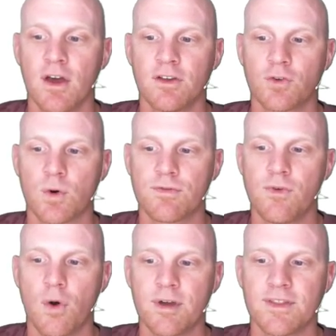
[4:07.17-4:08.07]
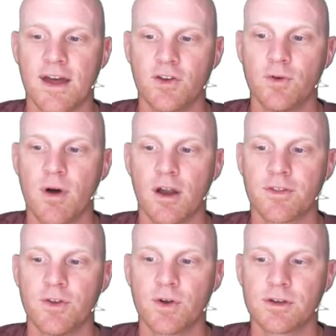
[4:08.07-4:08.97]
So we're forming that new bond to the
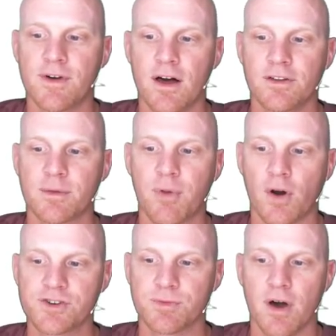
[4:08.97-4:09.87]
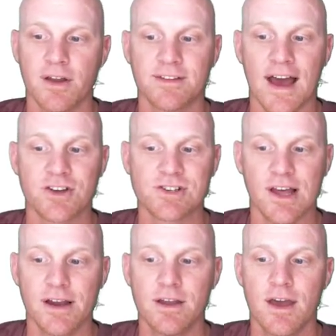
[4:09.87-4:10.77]
nucleophile, and it's a partial bond, a dashed line,